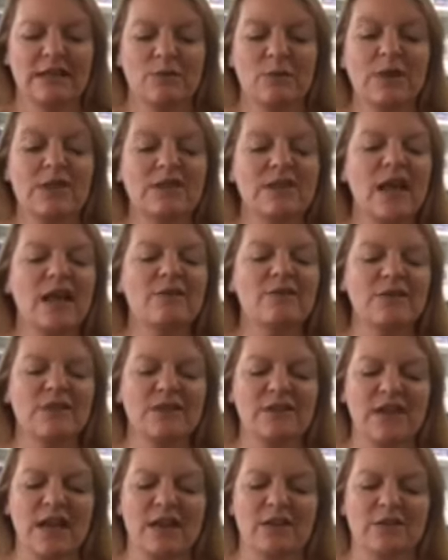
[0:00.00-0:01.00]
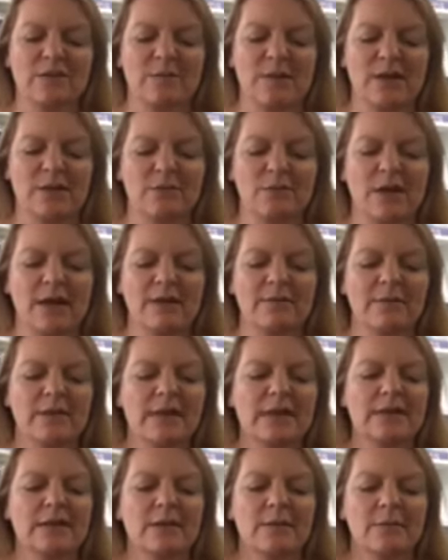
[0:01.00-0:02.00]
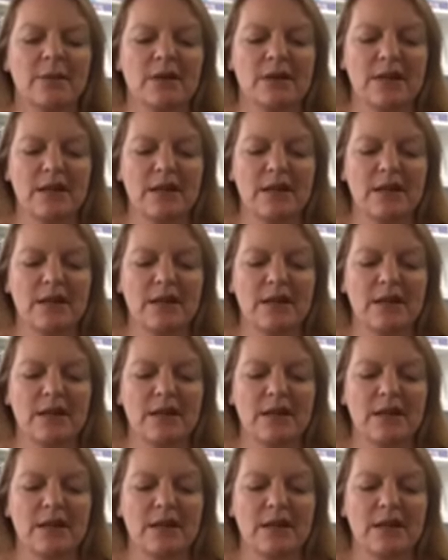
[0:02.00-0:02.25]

We saved the snails, by the way, but